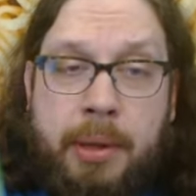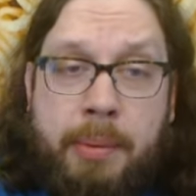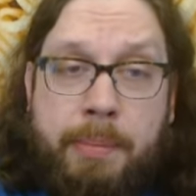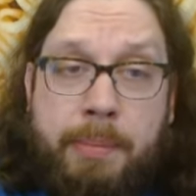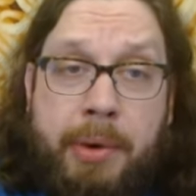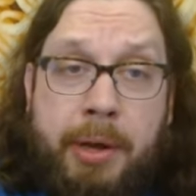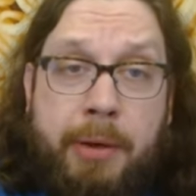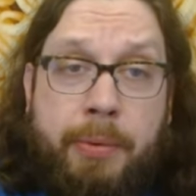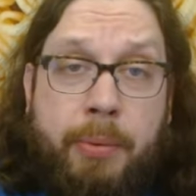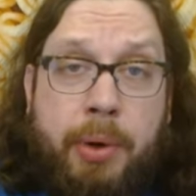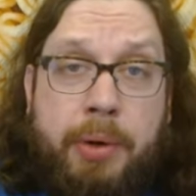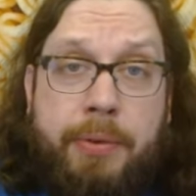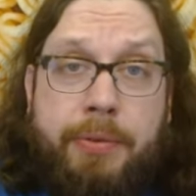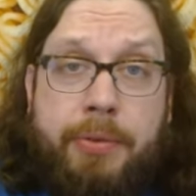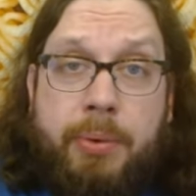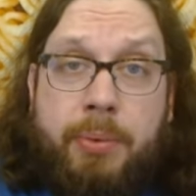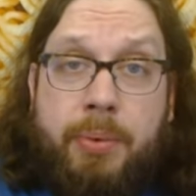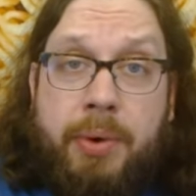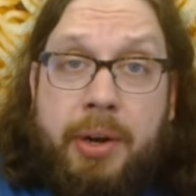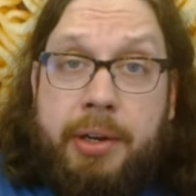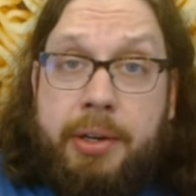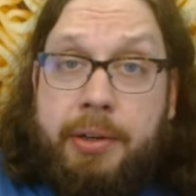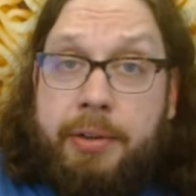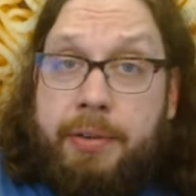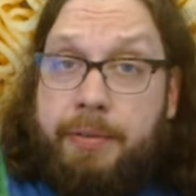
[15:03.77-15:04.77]
But one for
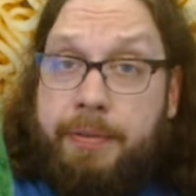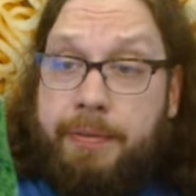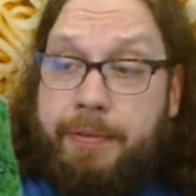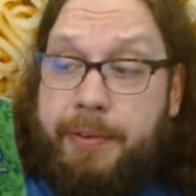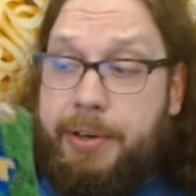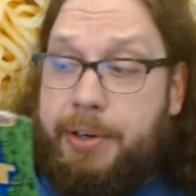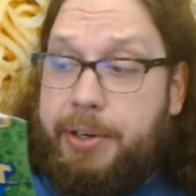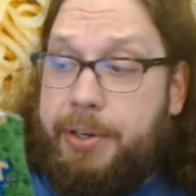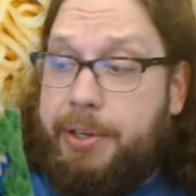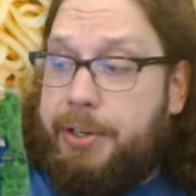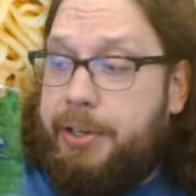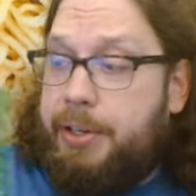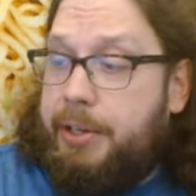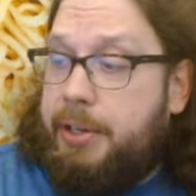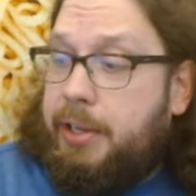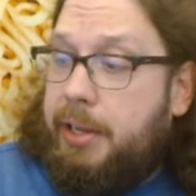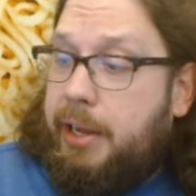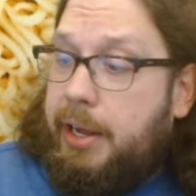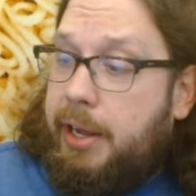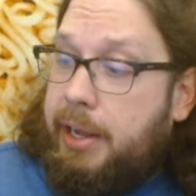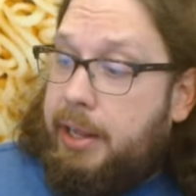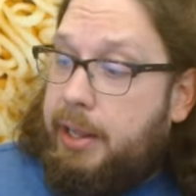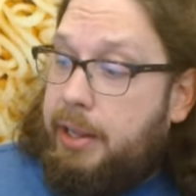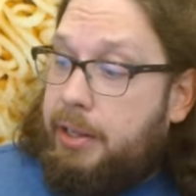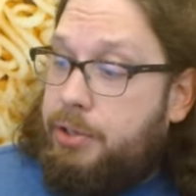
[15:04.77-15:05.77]
one, very good.
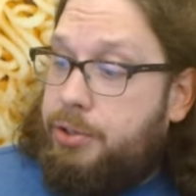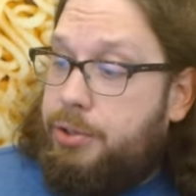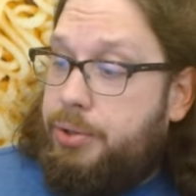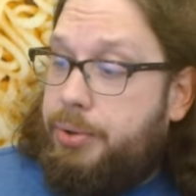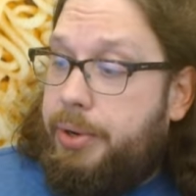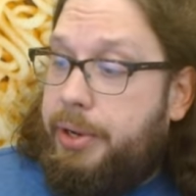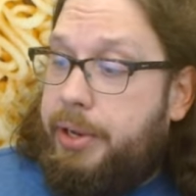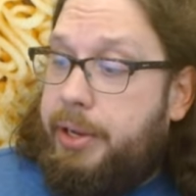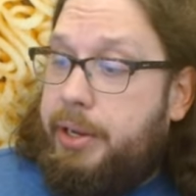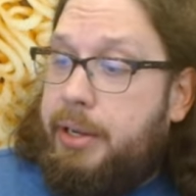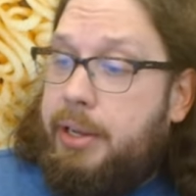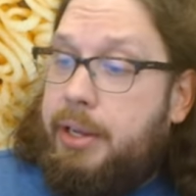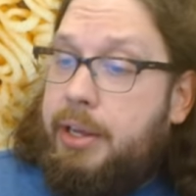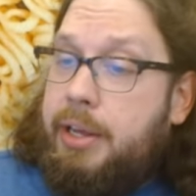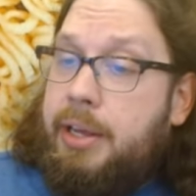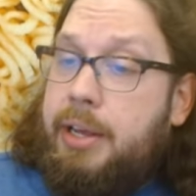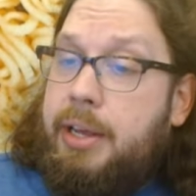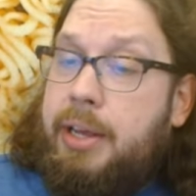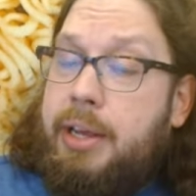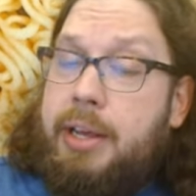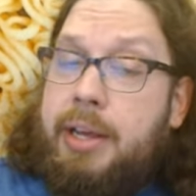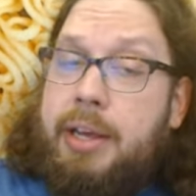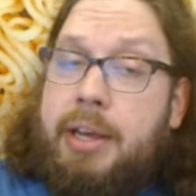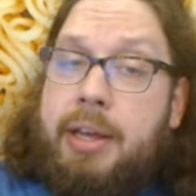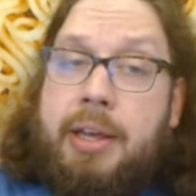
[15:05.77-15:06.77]
I enjoy it.
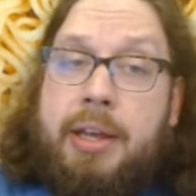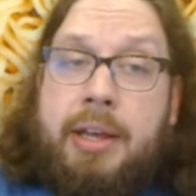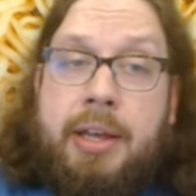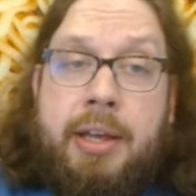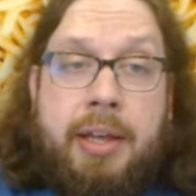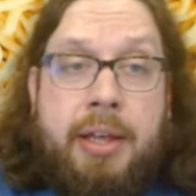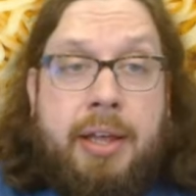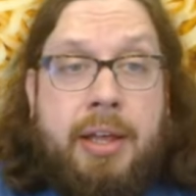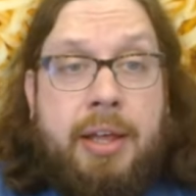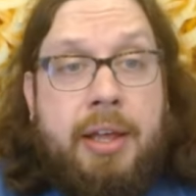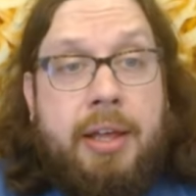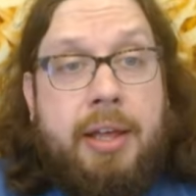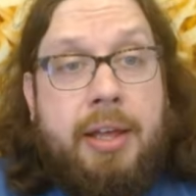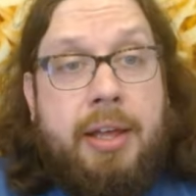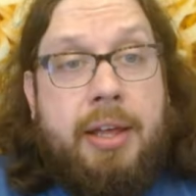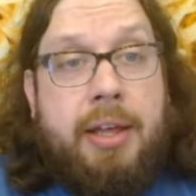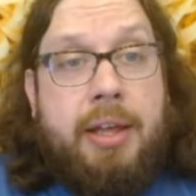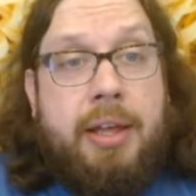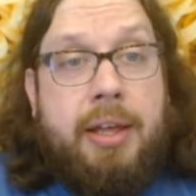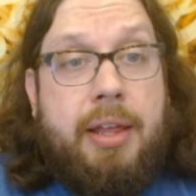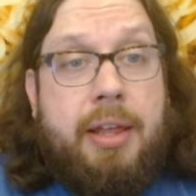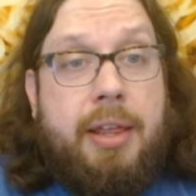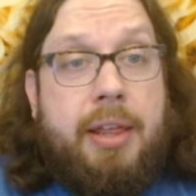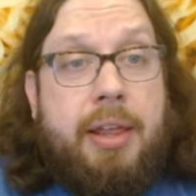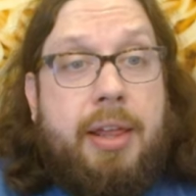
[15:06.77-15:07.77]

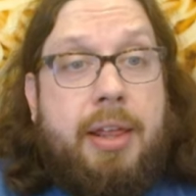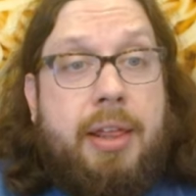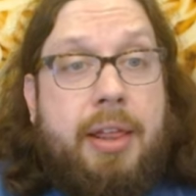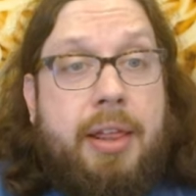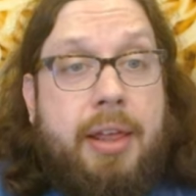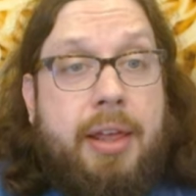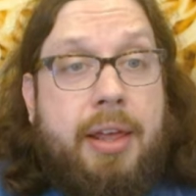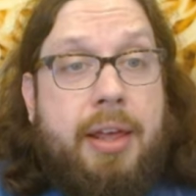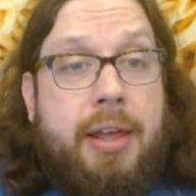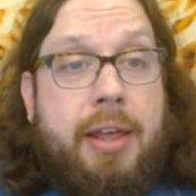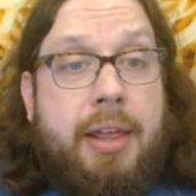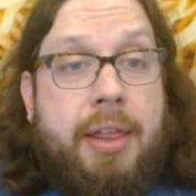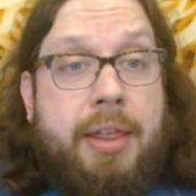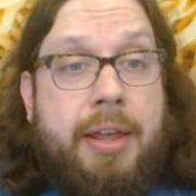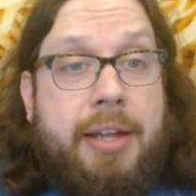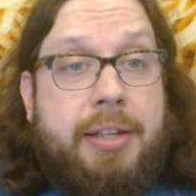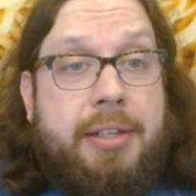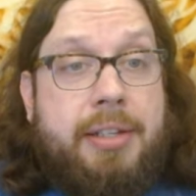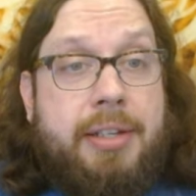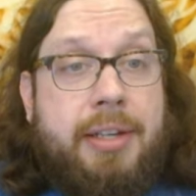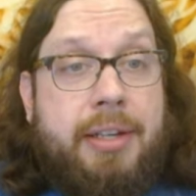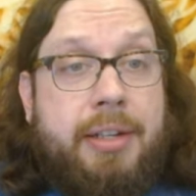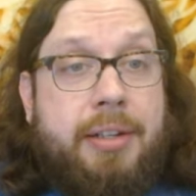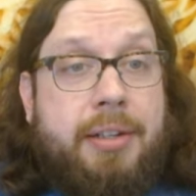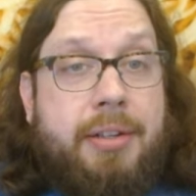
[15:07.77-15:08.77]
And that's
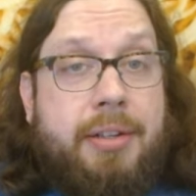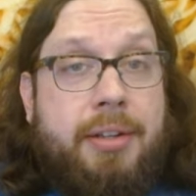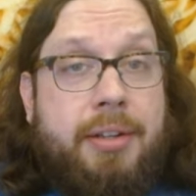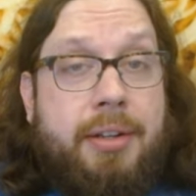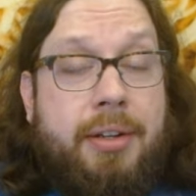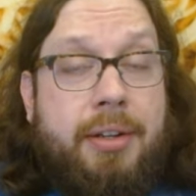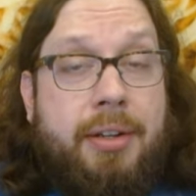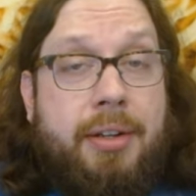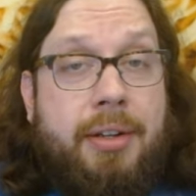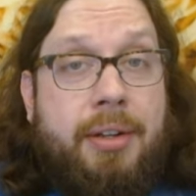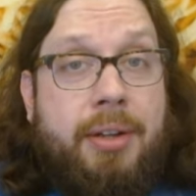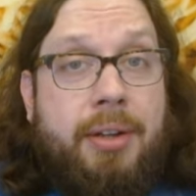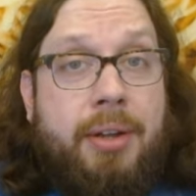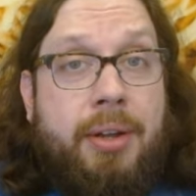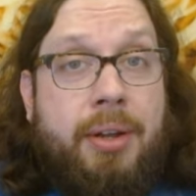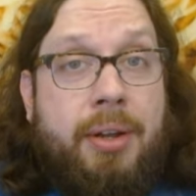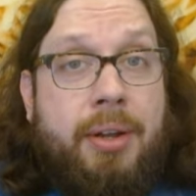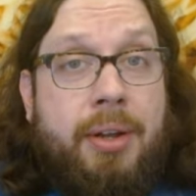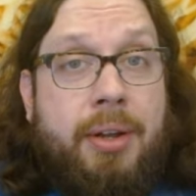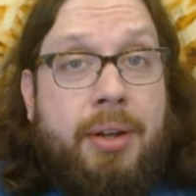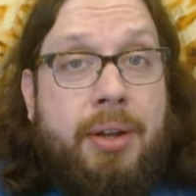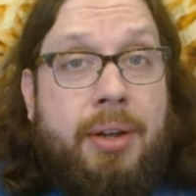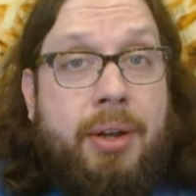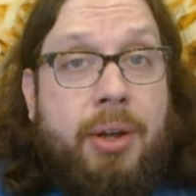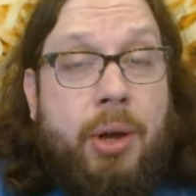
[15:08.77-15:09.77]
it.
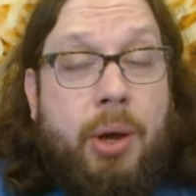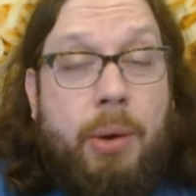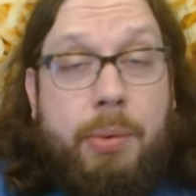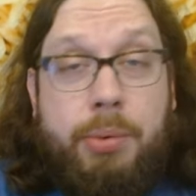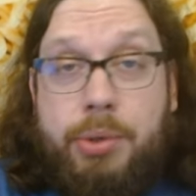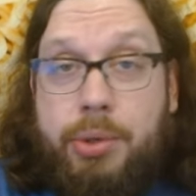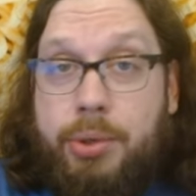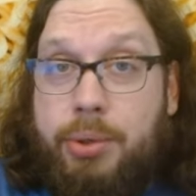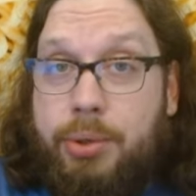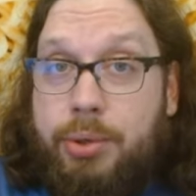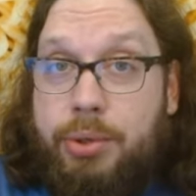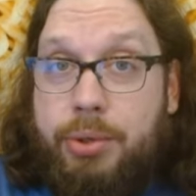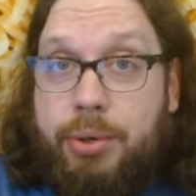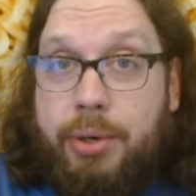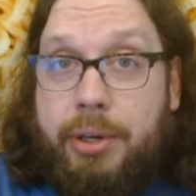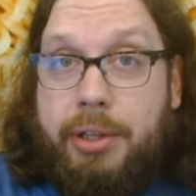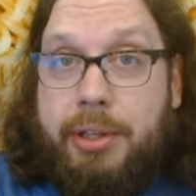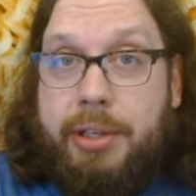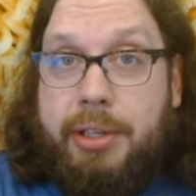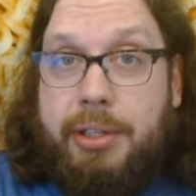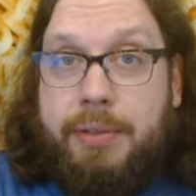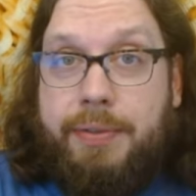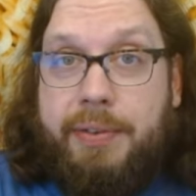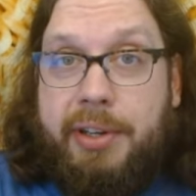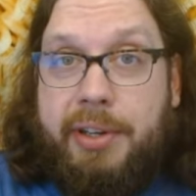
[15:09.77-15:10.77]
Hope you enjoyed
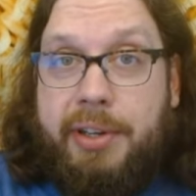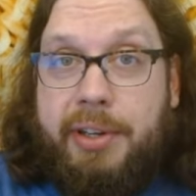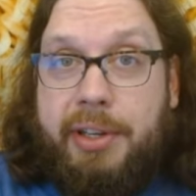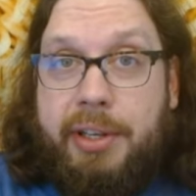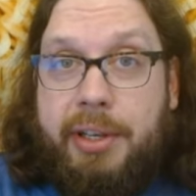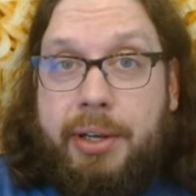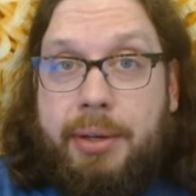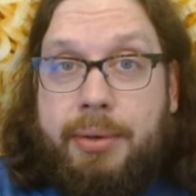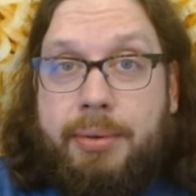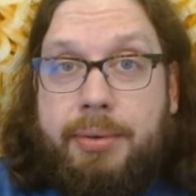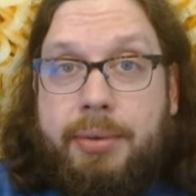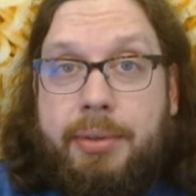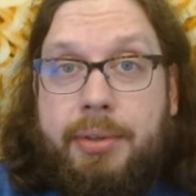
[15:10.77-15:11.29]
this video.